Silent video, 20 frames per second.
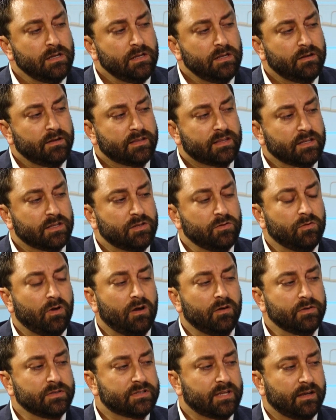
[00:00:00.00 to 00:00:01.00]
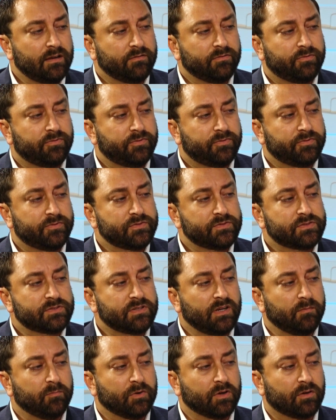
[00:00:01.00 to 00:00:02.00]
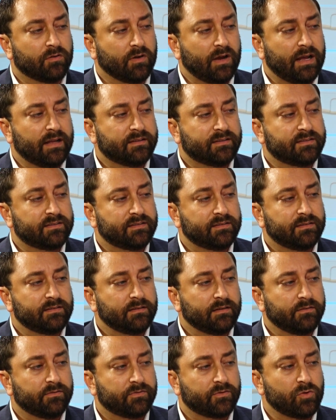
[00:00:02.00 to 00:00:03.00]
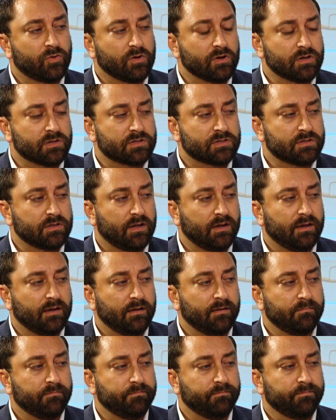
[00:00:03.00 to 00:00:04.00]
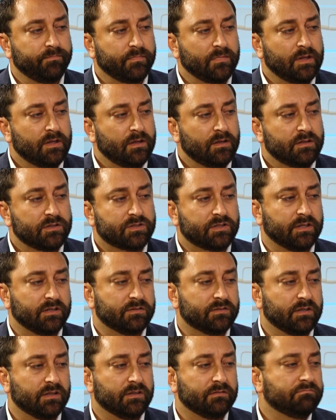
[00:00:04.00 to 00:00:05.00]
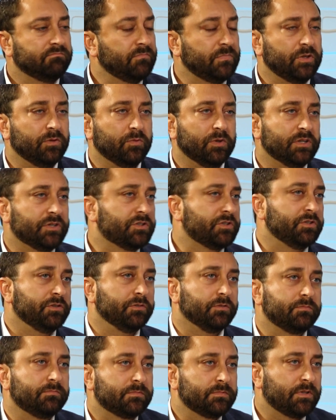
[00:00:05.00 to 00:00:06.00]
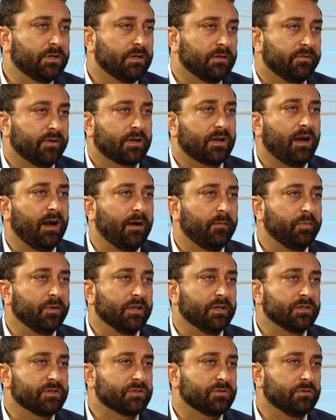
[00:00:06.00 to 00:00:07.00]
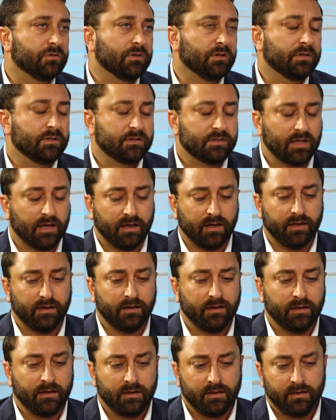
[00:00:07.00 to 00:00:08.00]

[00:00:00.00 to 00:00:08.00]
I think you always have some regrets. Of course, there's things that you wish you could have accomplished or done.